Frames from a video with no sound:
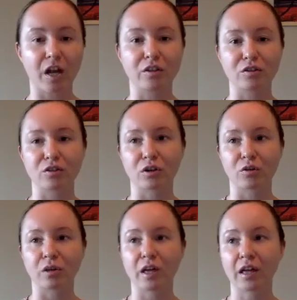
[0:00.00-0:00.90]
And
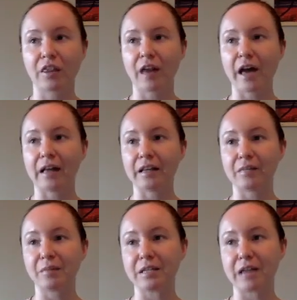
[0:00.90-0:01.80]
so that led
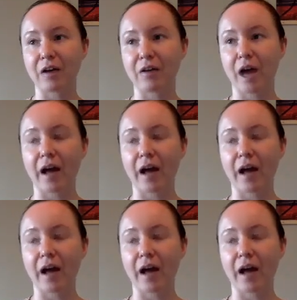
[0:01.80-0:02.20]
me down.